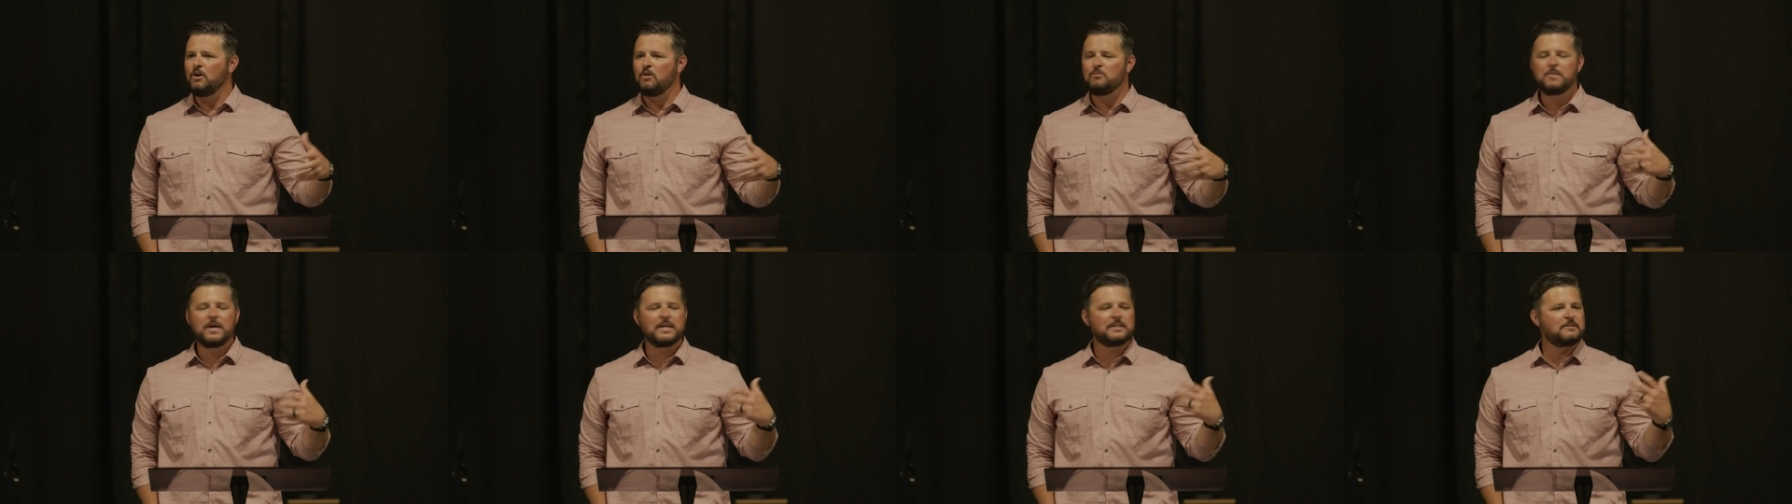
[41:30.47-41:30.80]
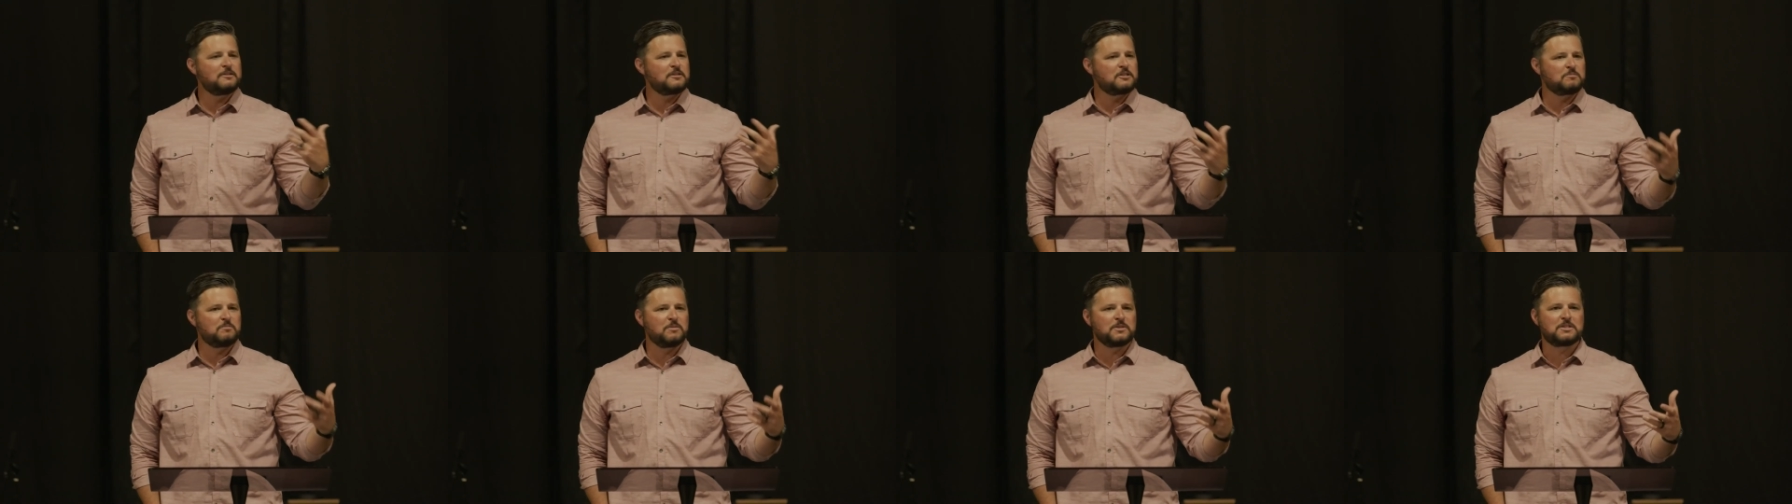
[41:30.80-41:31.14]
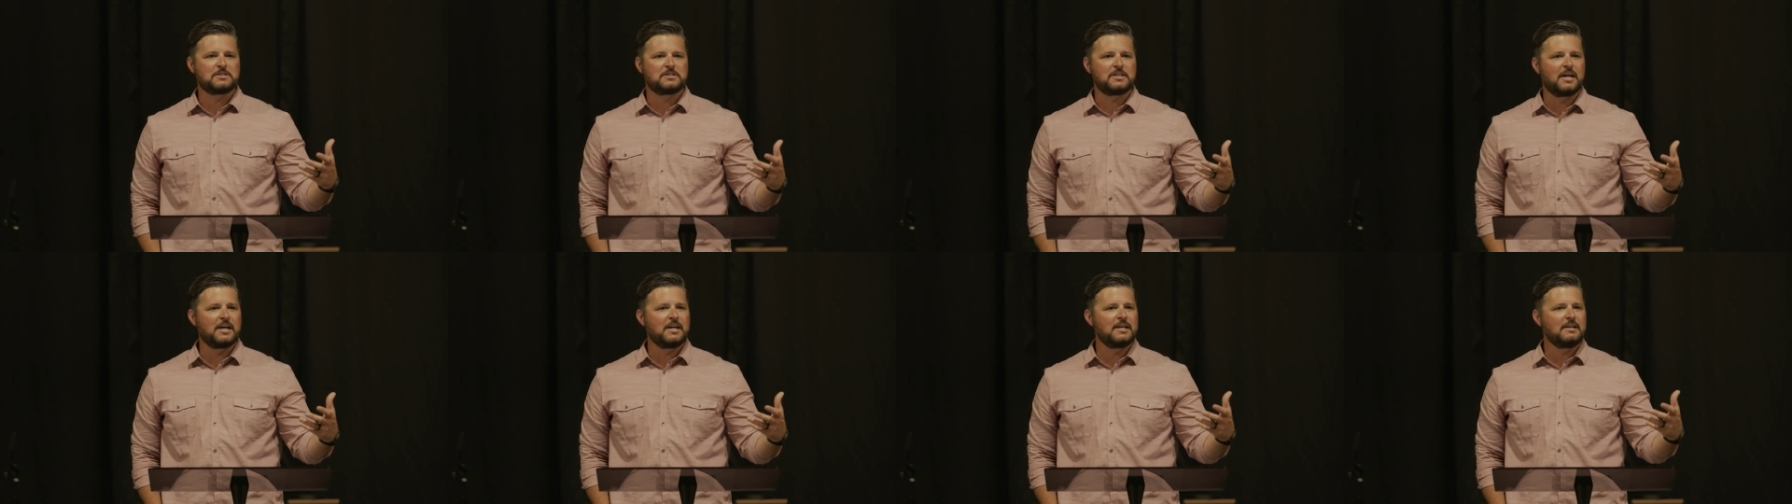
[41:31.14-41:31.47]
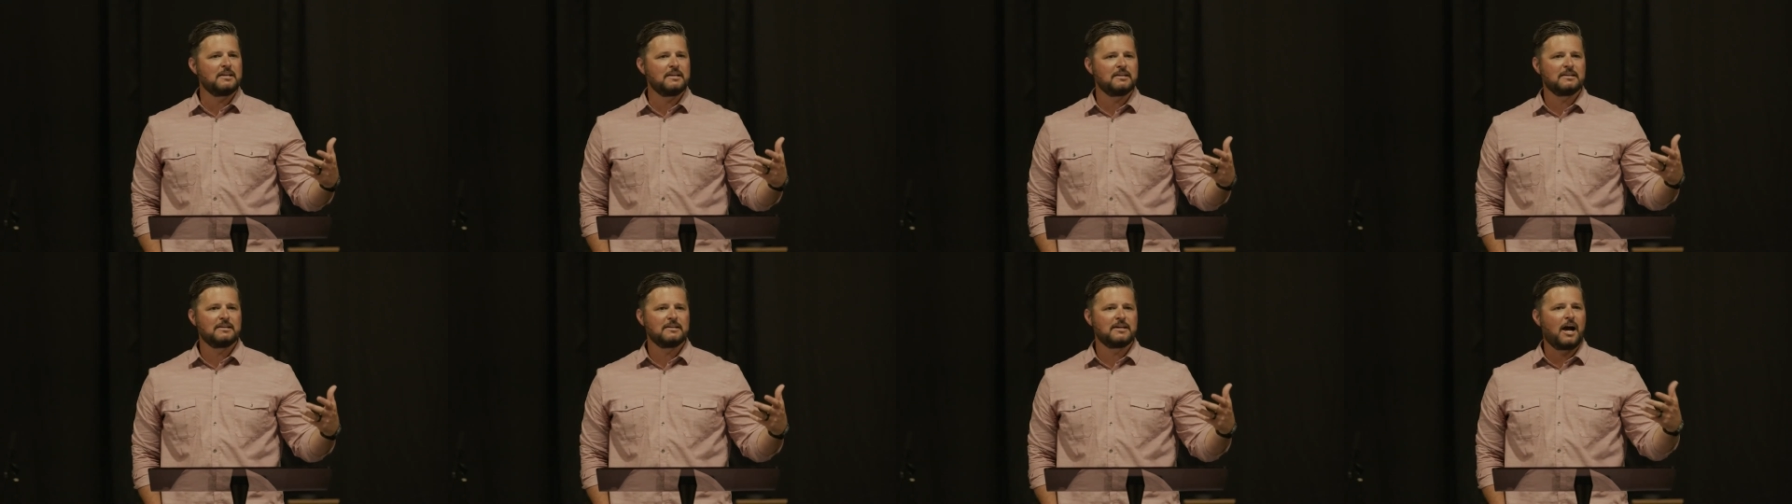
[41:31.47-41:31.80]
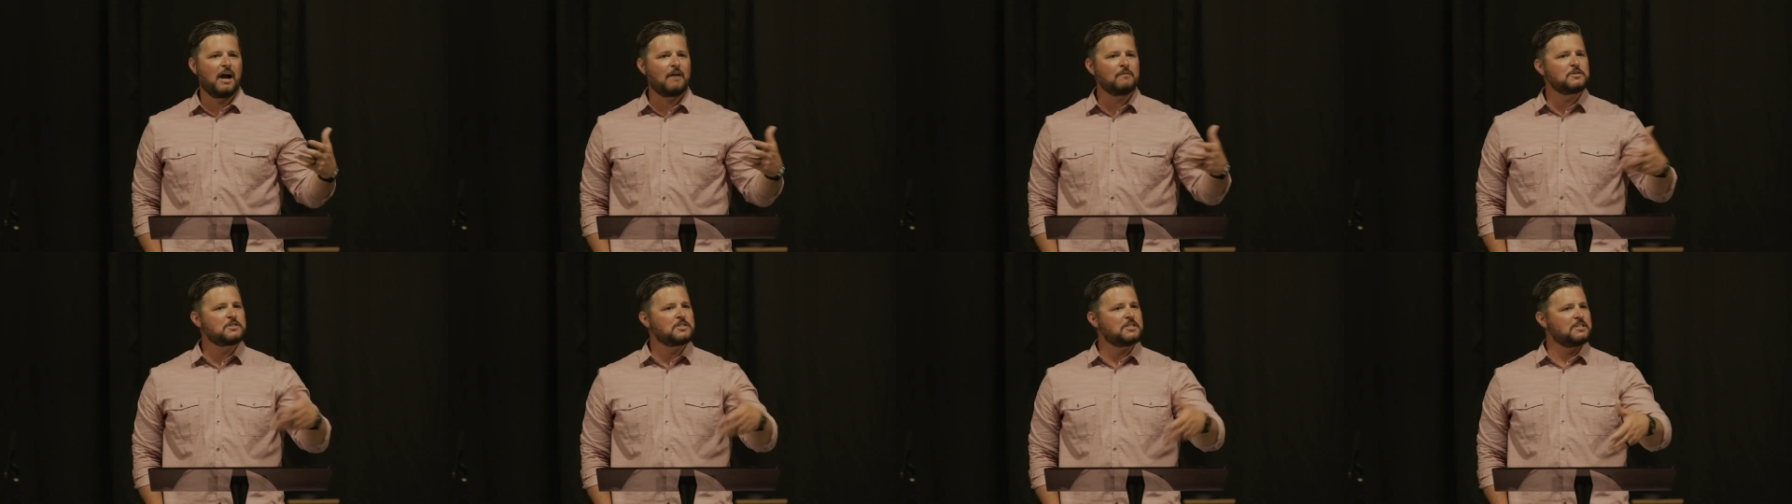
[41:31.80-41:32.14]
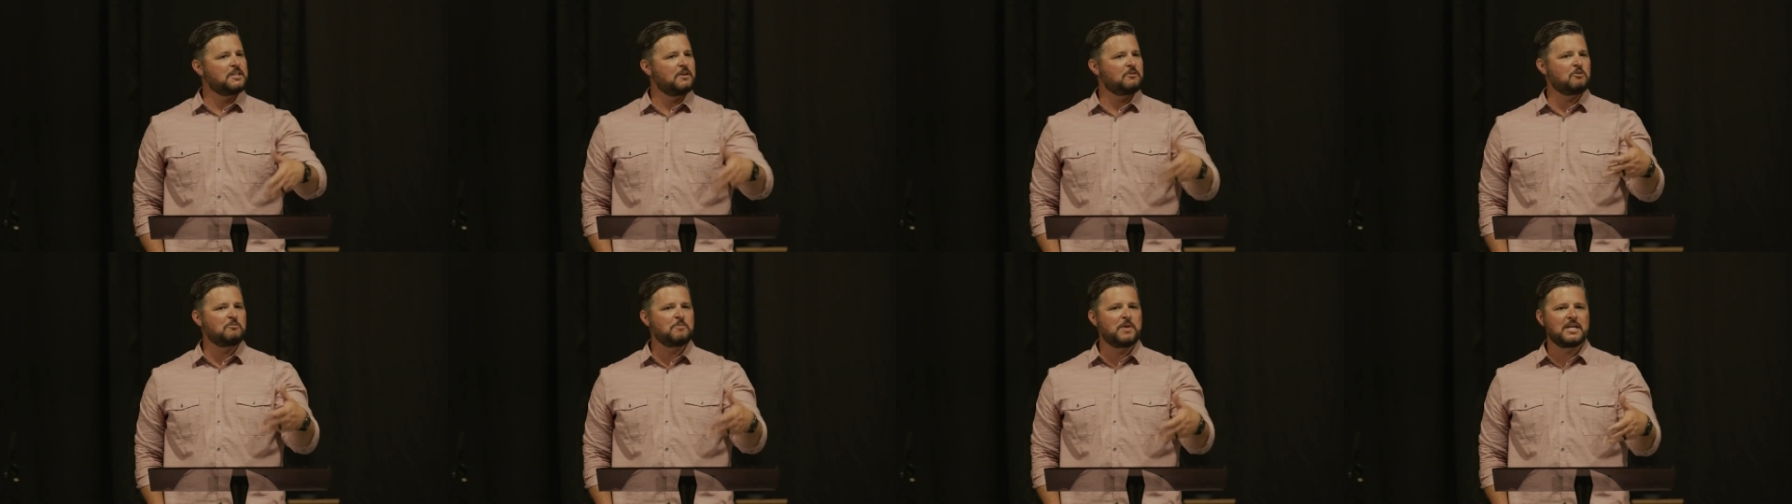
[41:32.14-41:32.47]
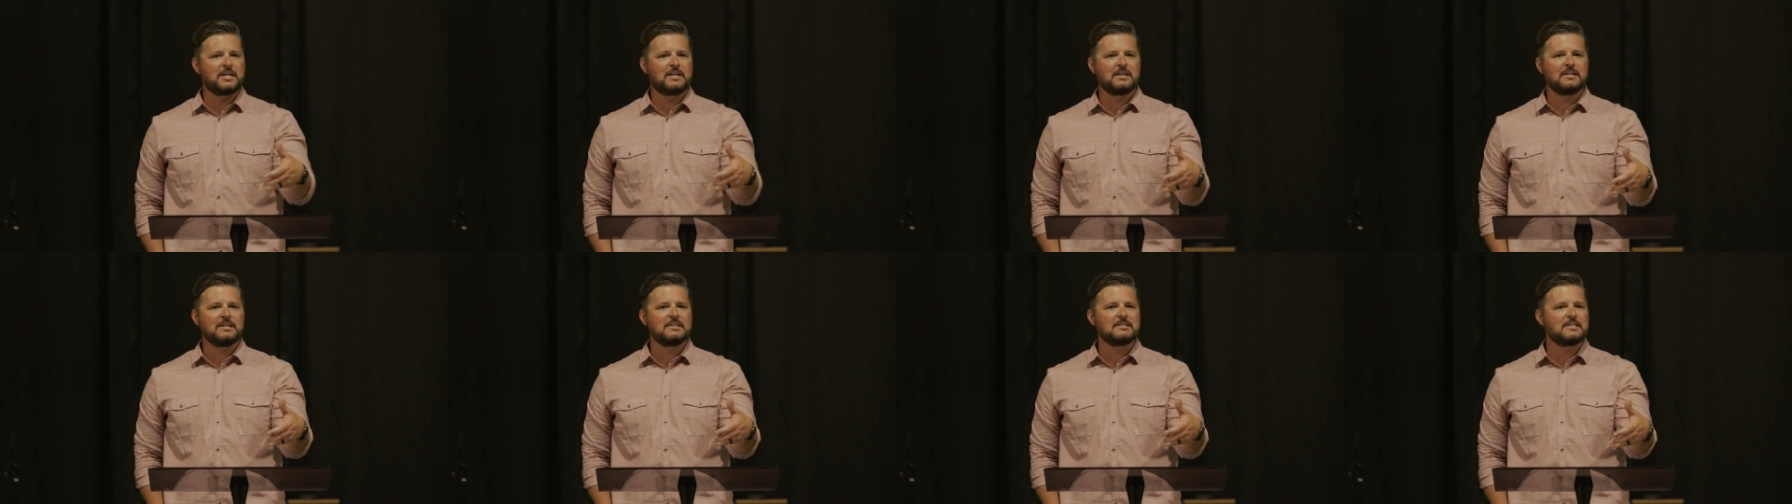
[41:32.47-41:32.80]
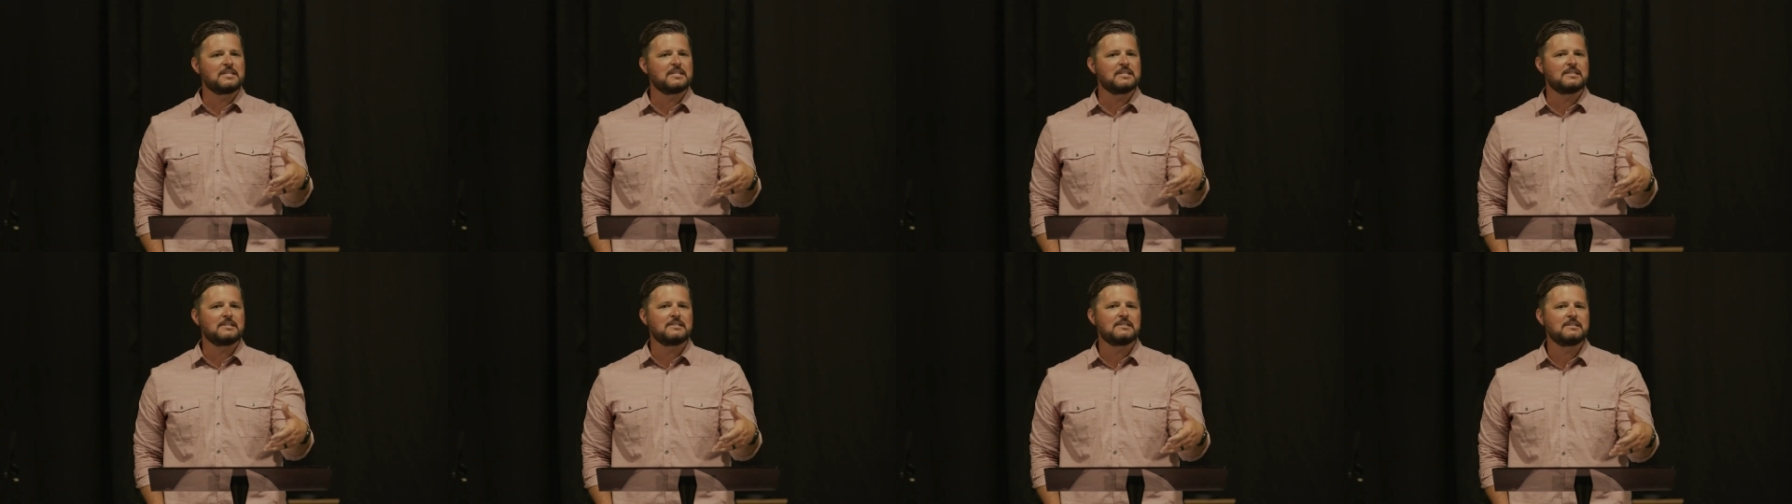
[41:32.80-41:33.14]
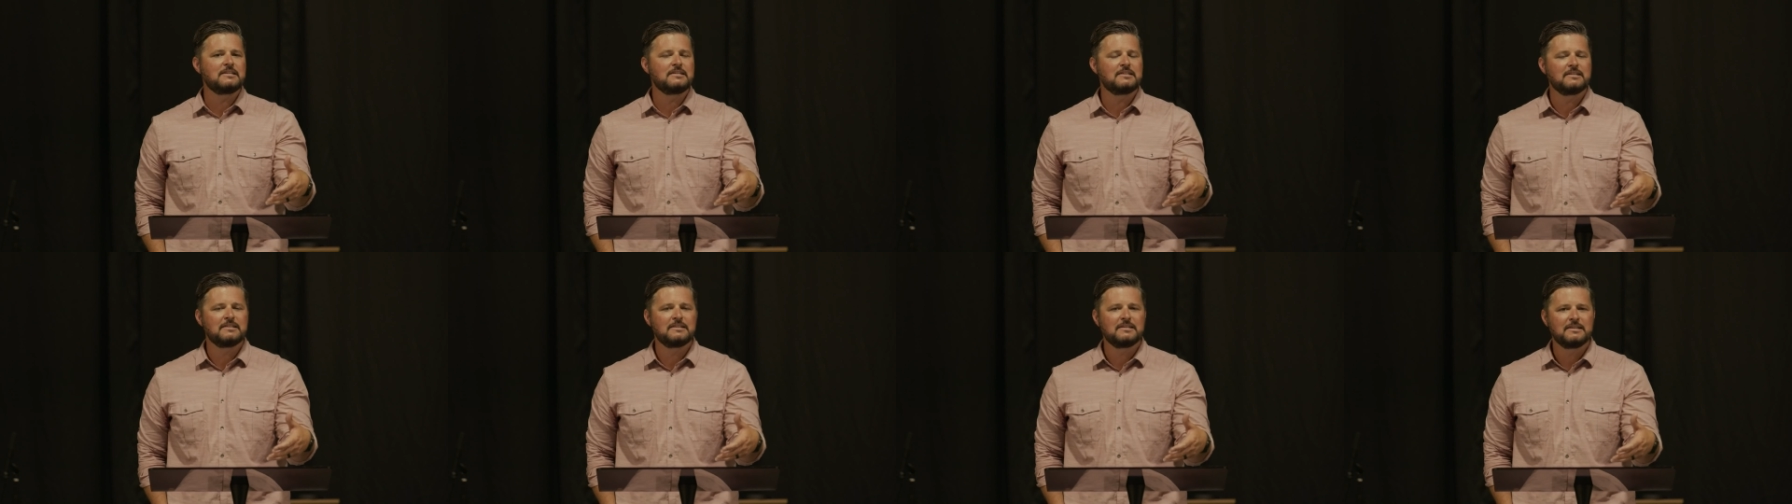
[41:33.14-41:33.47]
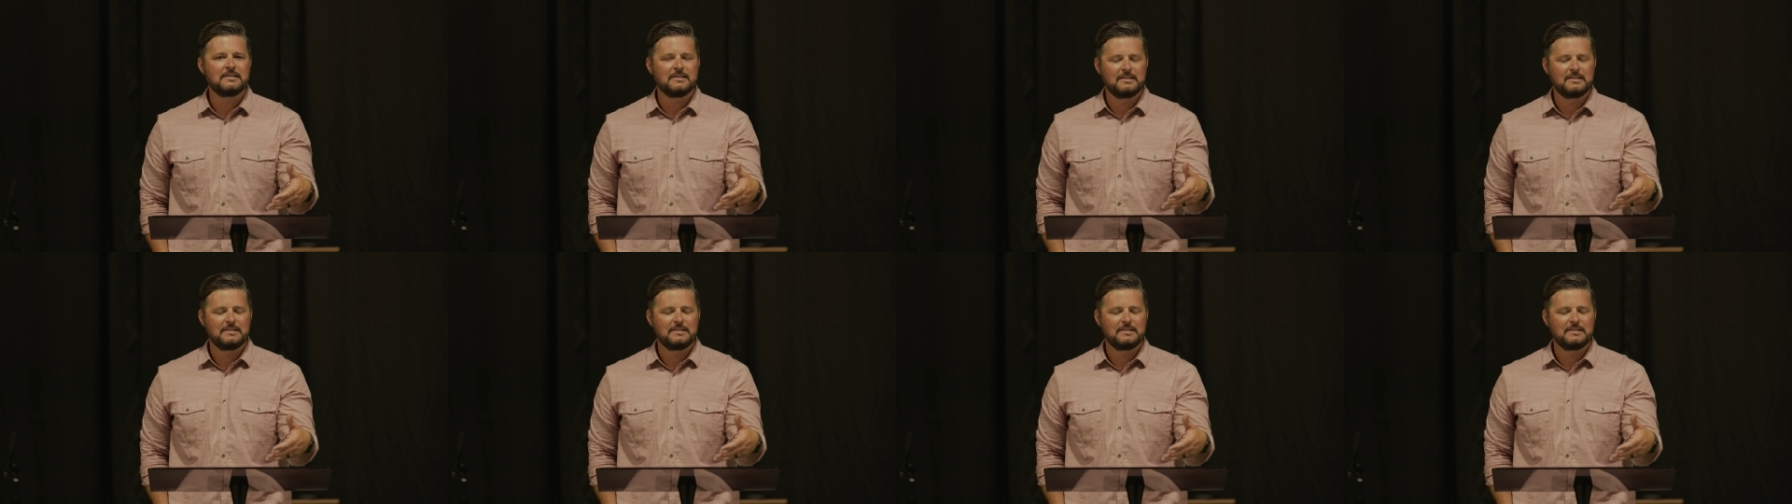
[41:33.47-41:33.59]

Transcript: don't make this mistake. Obviously, they were making it then.